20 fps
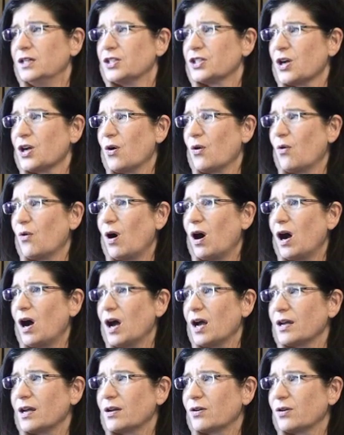So
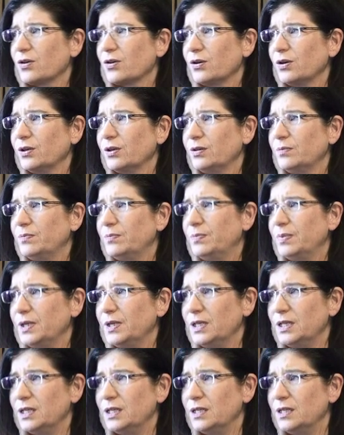I could
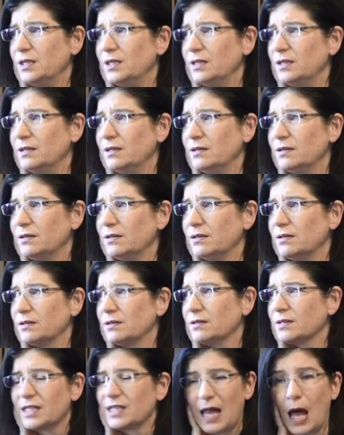be
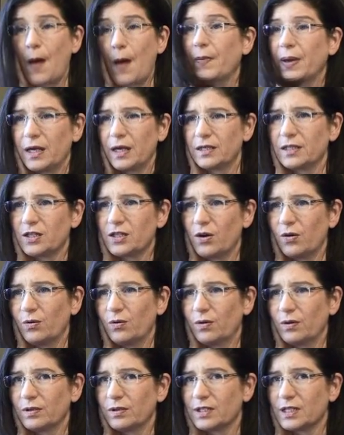sloppy.
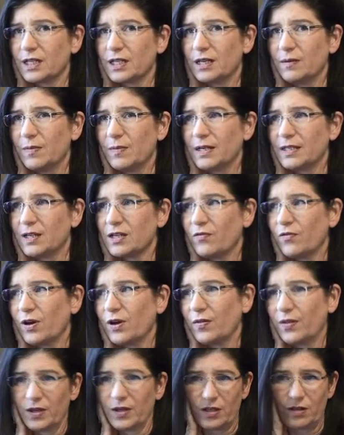So to keep myself
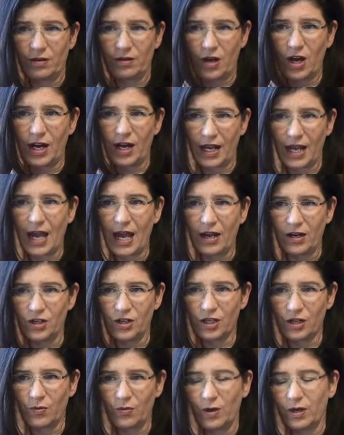on the cutting
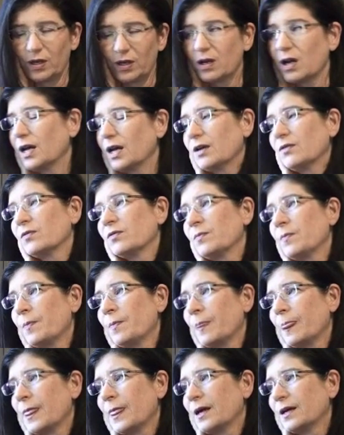edge, I want to kind of
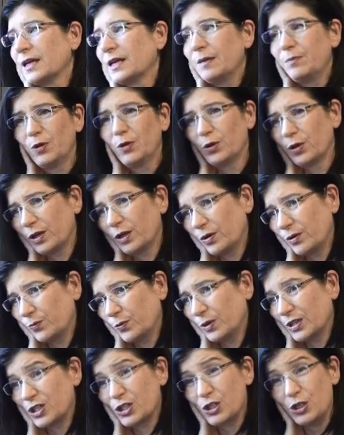keep
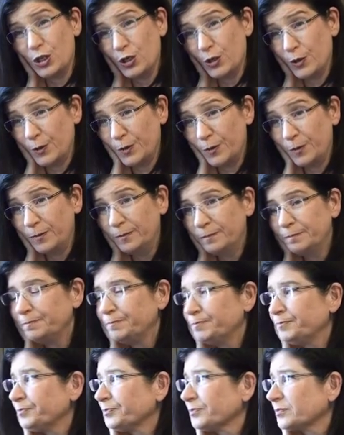learning what's new,
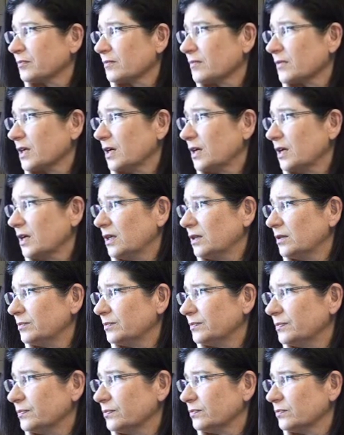
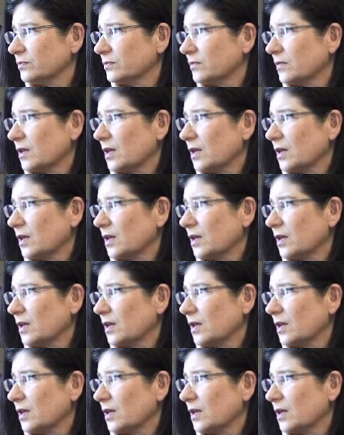and